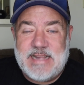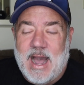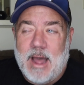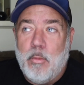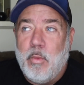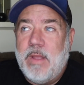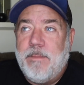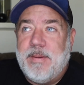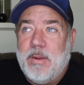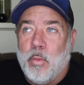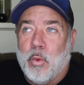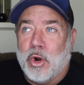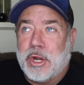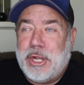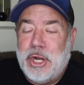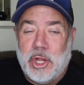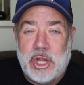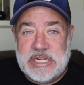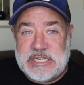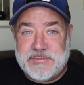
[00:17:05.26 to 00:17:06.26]
Not we've been
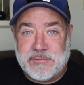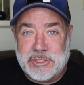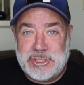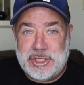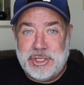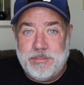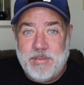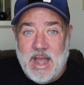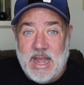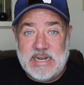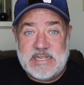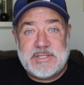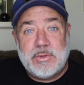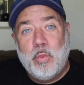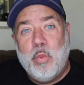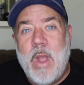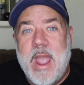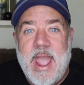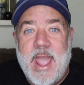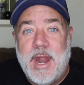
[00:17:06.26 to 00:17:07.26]
working on this for two months.
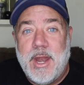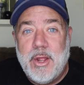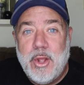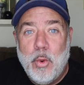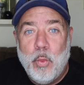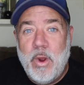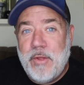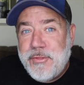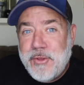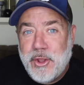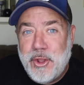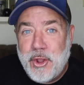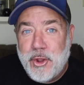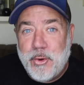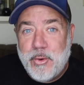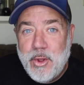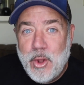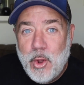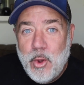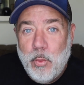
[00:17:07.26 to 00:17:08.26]
When? With
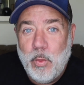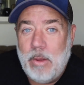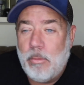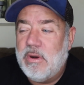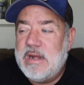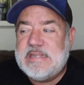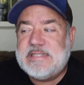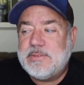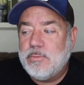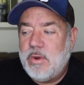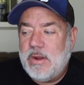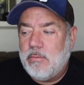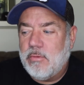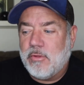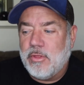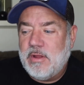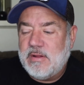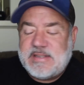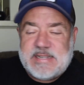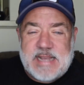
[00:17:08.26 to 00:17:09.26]
who? When was when were
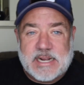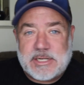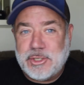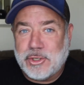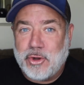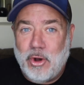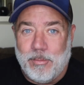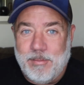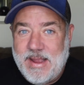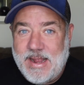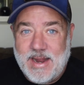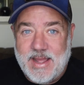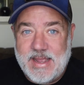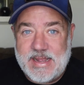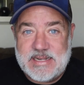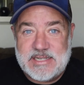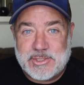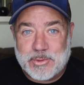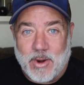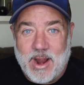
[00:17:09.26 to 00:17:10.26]
the technical
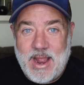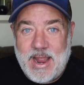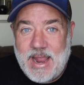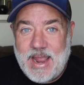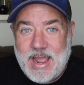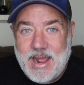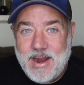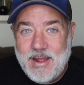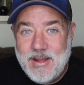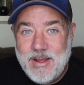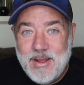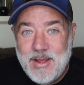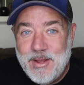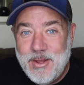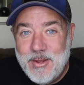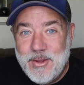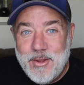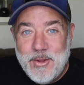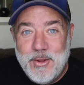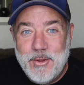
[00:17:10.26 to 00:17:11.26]
meetings, right?
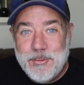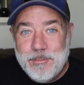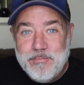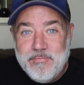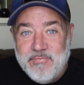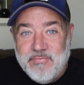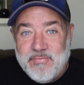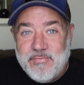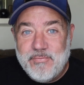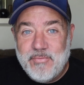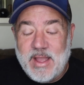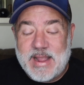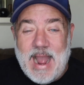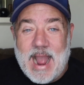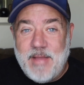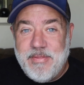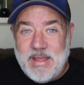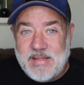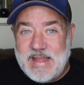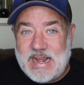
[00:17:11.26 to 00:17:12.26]
Like
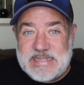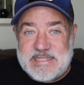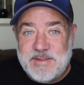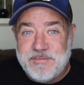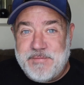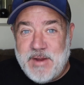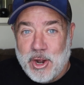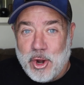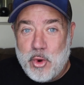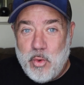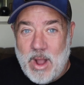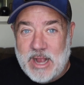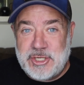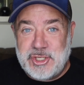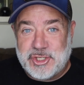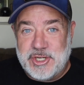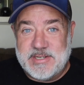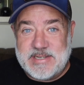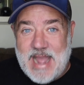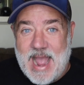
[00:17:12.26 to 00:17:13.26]
I think that's a fair
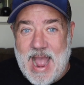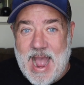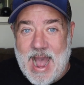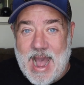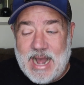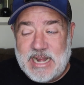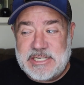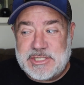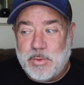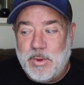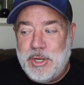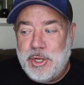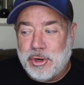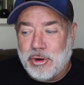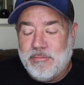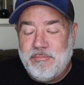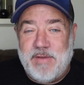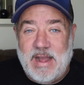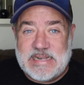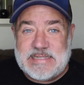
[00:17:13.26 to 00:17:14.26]
question to ask when
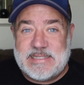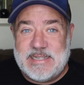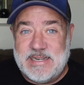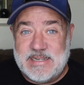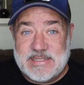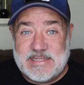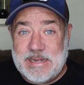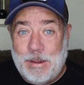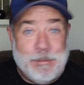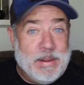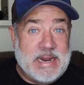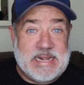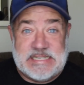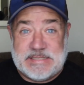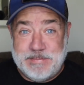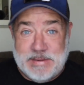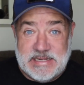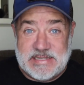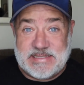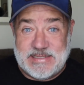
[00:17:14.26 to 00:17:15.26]
you're investing in somebody's
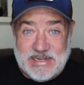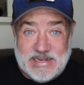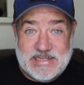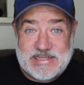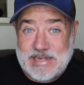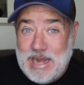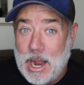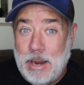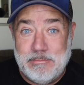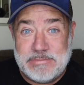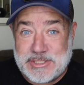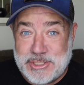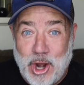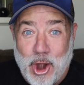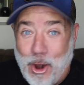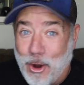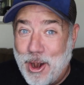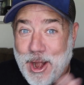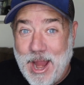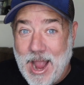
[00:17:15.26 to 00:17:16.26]
business. I'm
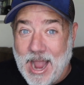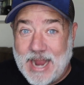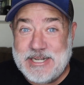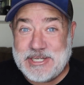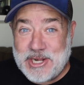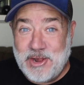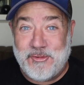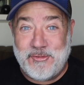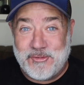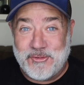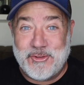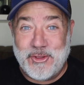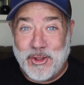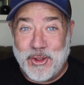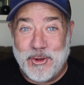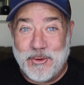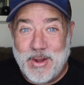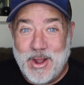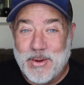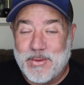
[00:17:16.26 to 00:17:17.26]
sorry, I just
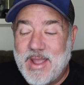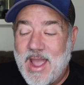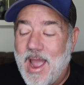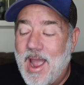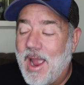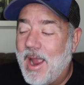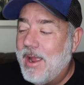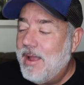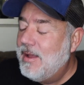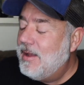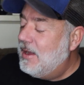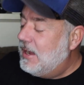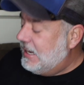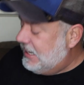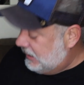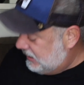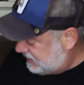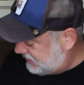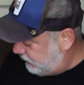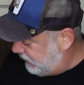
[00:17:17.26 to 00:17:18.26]
do, okay?
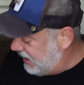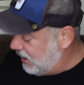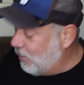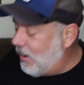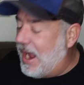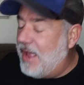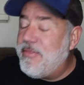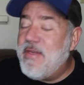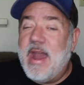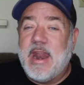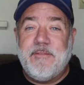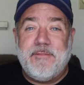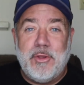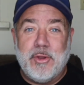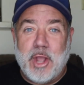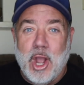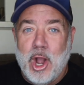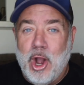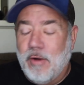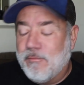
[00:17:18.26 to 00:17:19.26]
So anyway, then if
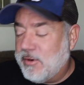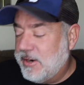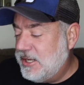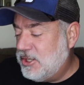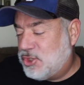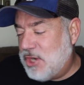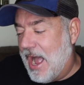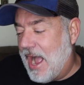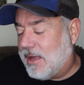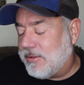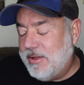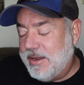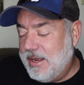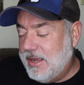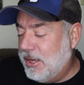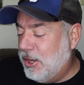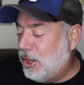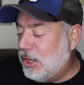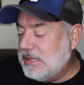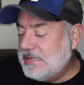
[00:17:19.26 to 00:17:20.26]
you go over to Jaclyn
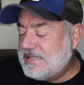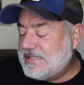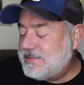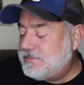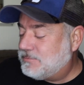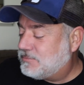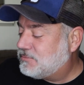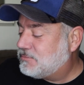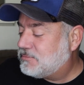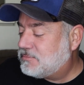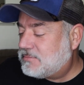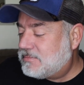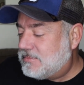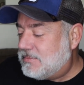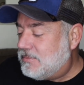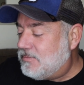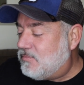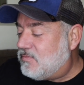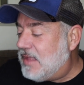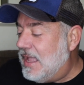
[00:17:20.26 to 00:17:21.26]
Hill's
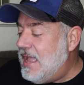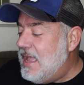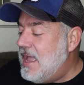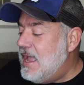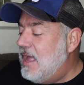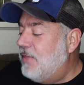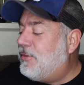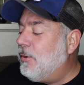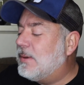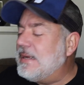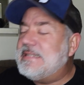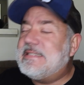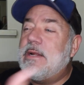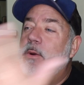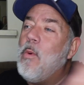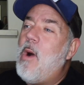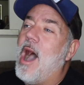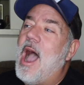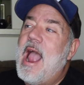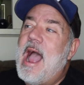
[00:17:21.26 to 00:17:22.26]
the reason
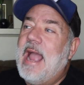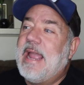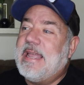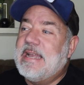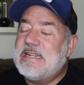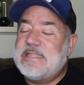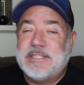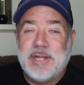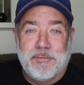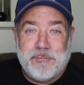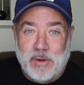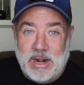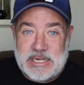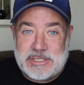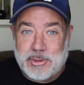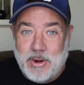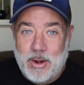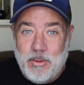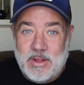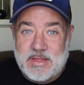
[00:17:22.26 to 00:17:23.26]
why I get so
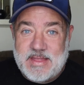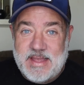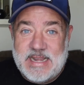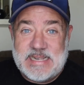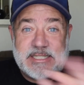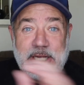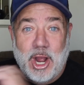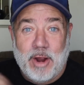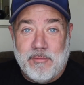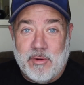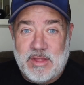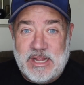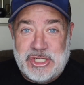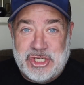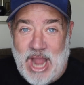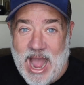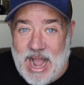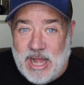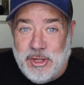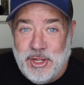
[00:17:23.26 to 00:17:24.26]
frustrated with this over the
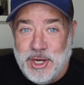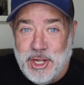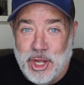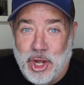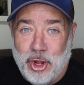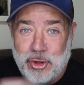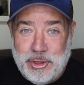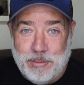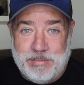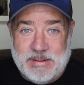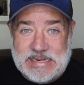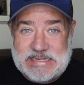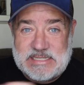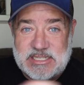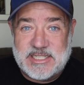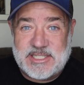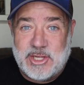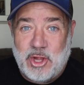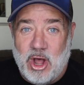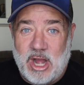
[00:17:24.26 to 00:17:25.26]
Jaclyn Hill, the
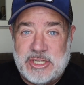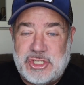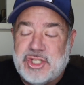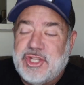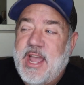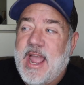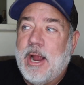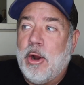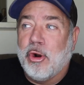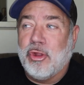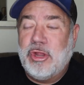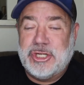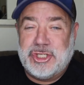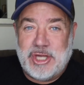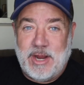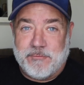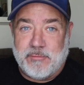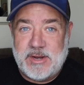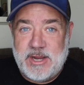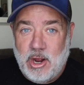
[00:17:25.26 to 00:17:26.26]
business launch thing, or the
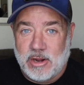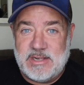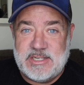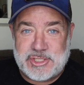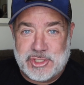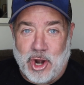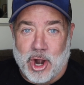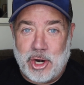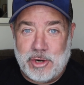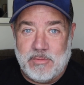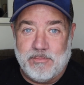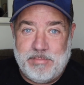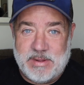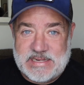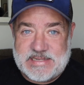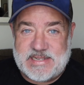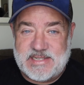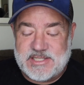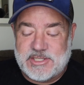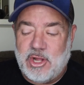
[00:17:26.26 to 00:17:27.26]
Jeffree Star
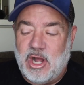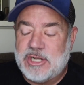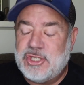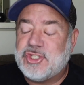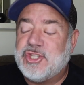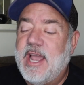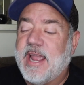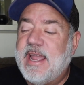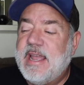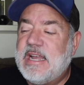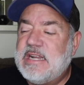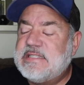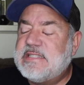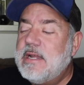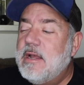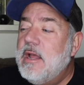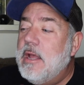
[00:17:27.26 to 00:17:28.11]
business launch thing is,